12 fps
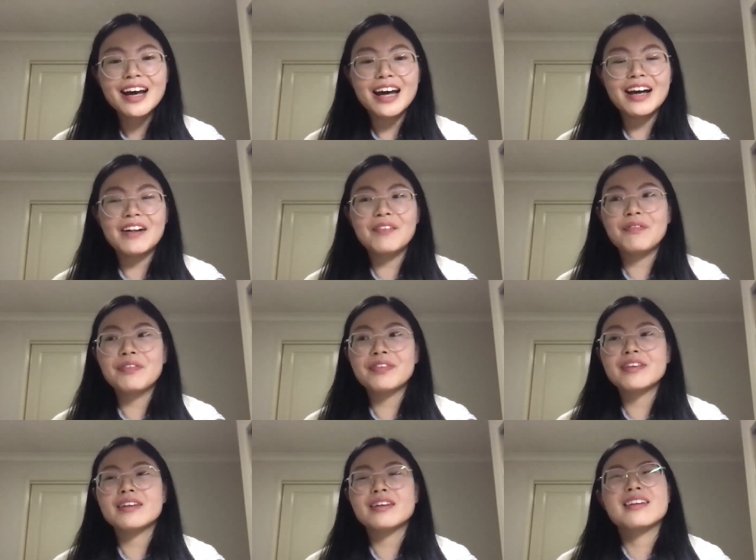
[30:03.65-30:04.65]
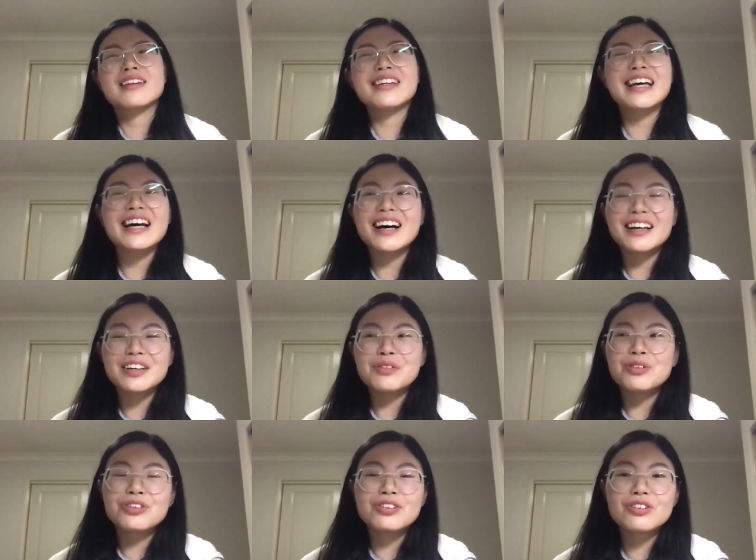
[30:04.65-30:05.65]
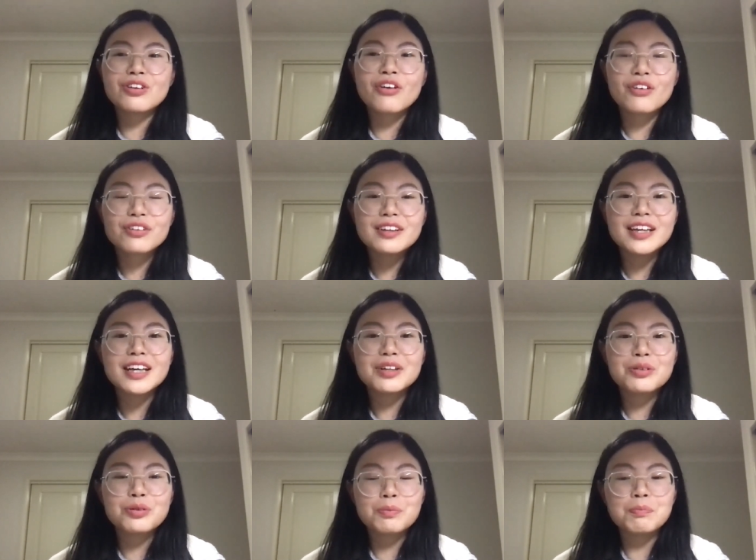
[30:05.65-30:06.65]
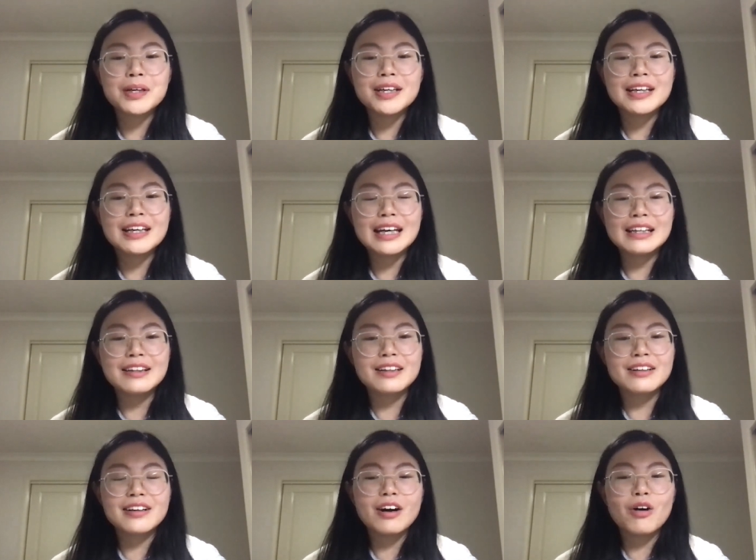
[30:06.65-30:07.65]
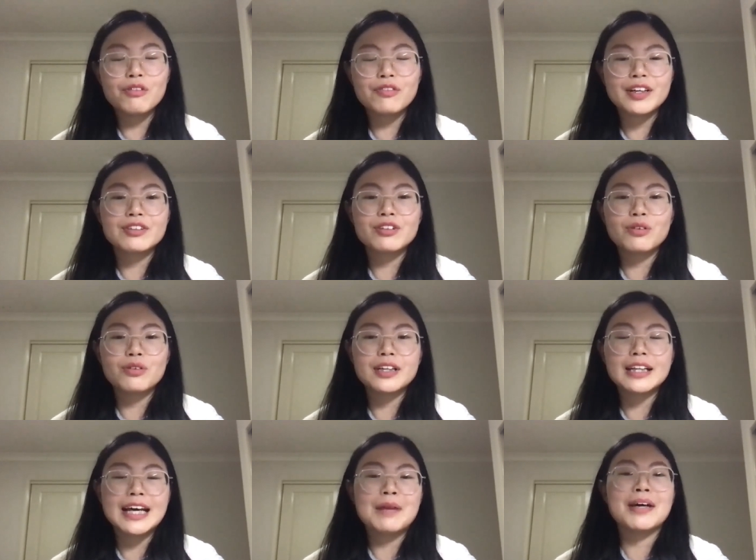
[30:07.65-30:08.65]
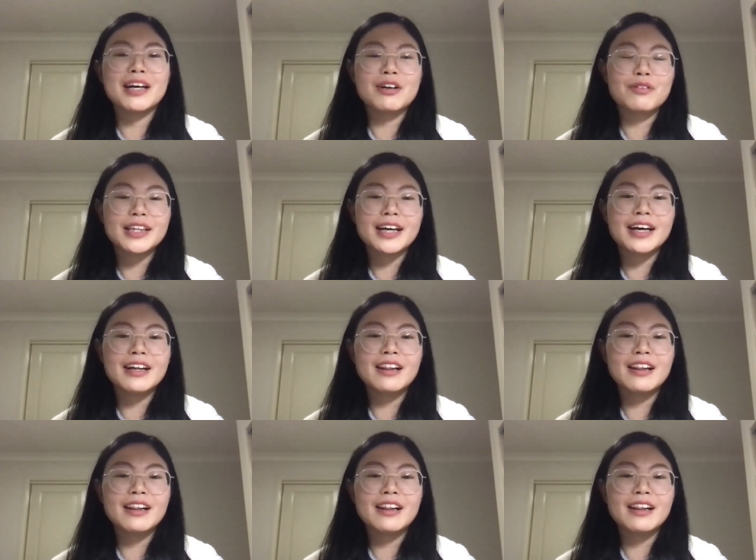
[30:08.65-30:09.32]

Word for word: Yeah. And yeah, you don't need to be in the office or the lab every day.